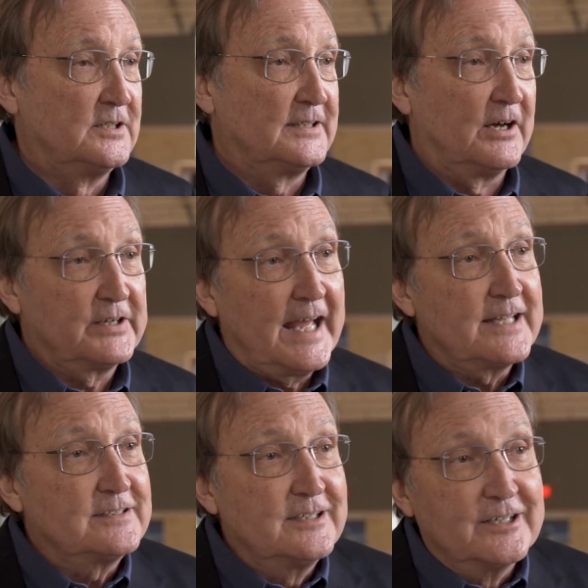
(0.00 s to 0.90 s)
Now,
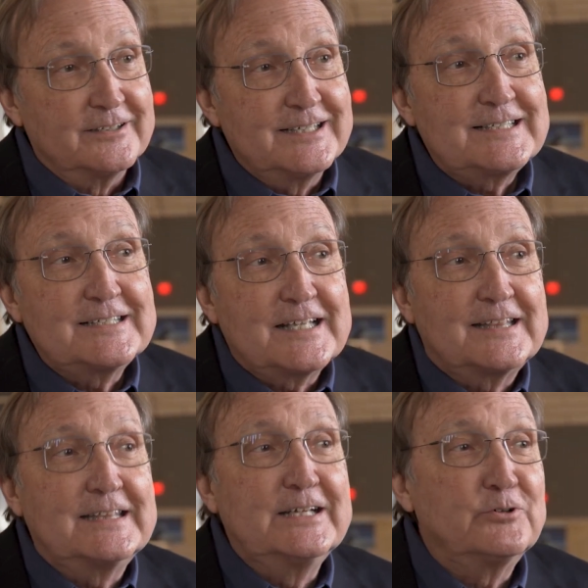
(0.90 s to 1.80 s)
again, this is a
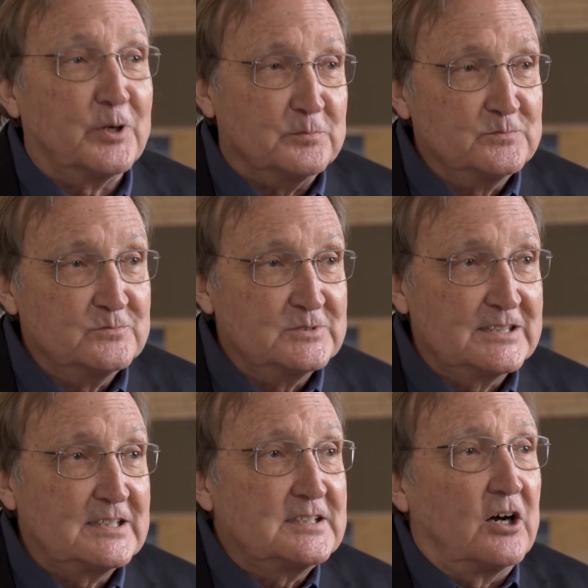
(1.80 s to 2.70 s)
theorem.
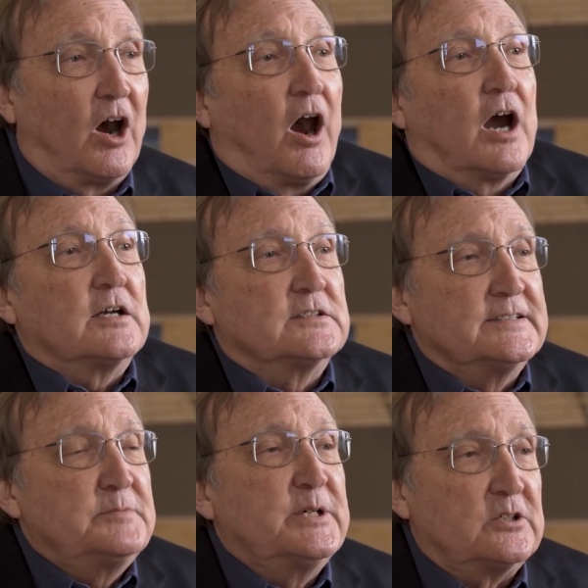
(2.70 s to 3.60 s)
This is a hard
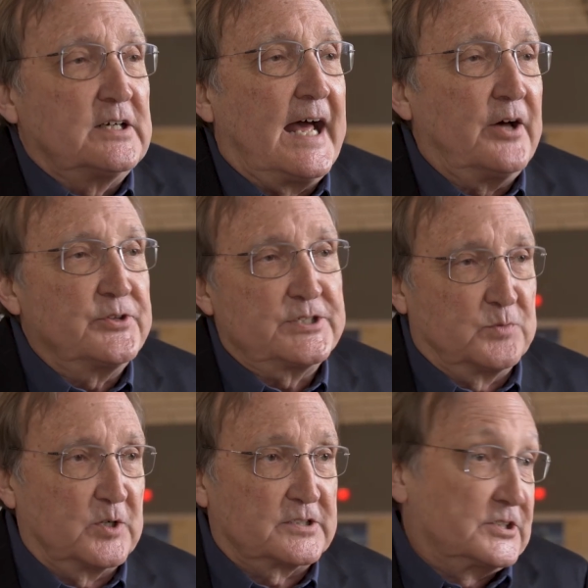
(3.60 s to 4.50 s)
limit on how this
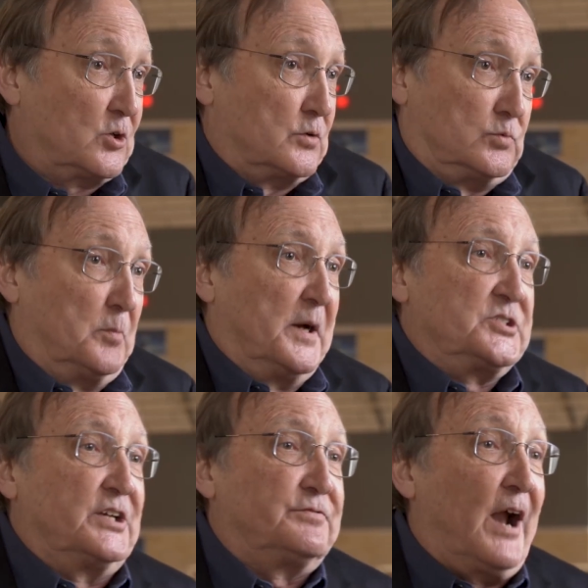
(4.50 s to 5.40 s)
works. It's called
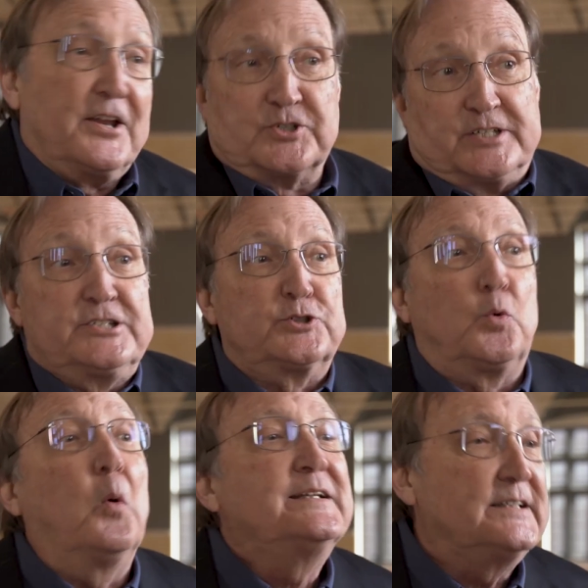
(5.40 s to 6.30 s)
robust yet fragile. It's
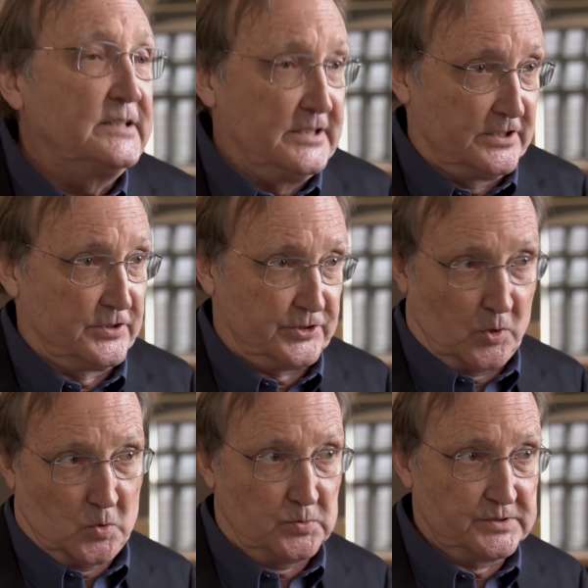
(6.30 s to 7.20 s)
20 years
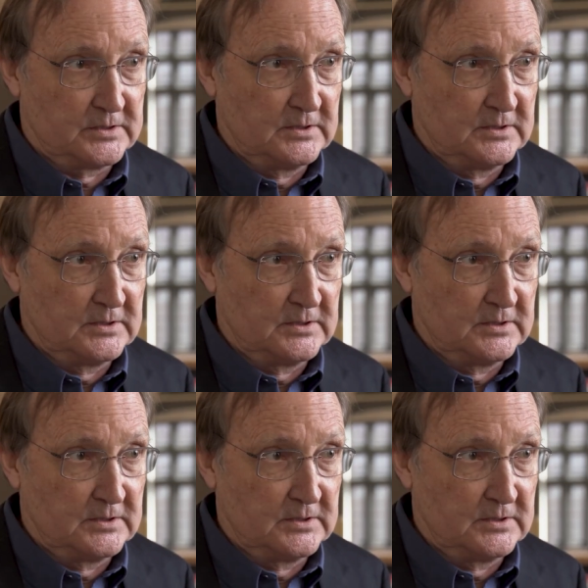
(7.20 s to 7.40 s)
old.